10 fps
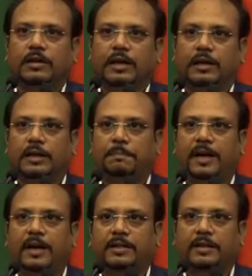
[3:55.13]
Another
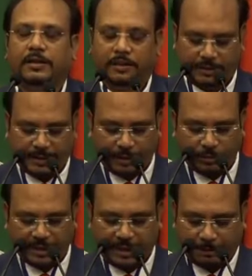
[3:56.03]
part,
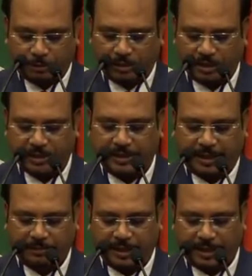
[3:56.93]
nano encapsulation
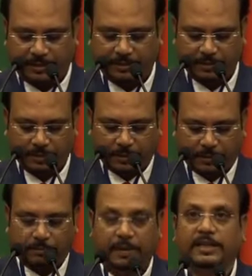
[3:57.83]
can be done
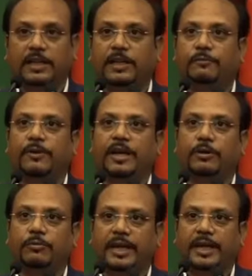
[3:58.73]
by the
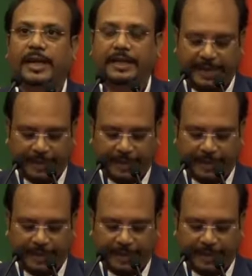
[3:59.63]
different way and